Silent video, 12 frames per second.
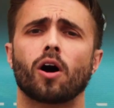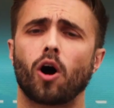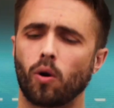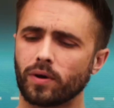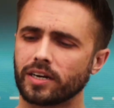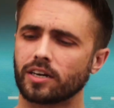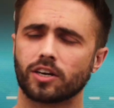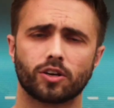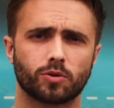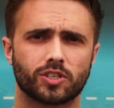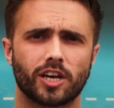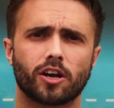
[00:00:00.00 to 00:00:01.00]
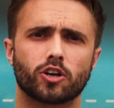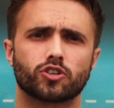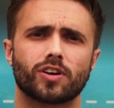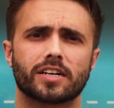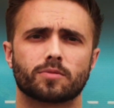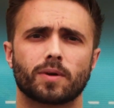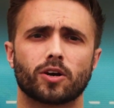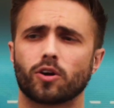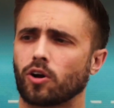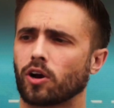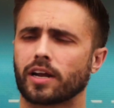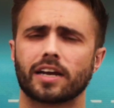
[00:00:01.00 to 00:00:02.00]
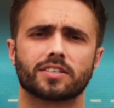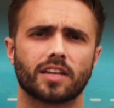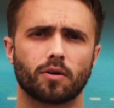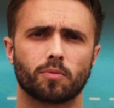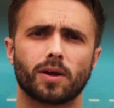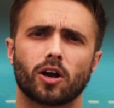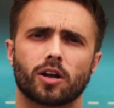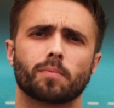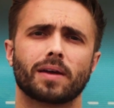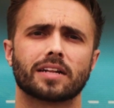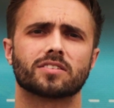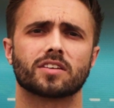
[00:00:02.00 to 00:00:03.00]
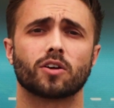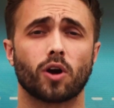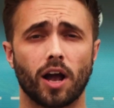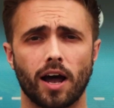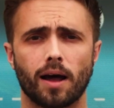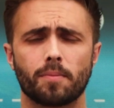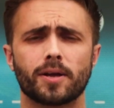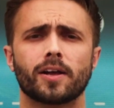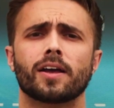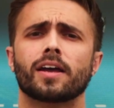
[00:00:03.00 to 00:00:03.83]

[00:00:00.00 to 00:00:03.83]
All we need to do is take our transmitter. In our case, that would be our command center hub.